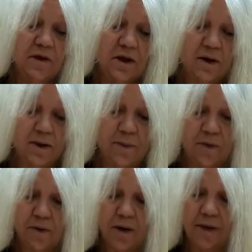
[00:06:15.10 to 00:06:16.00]
I'm only gonna
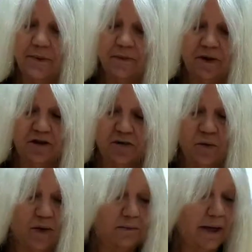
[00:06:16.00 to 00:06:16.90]
probably do
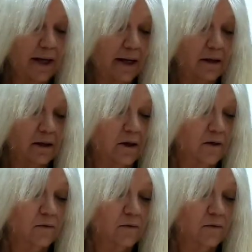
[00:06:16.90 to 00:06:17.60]
1 bag,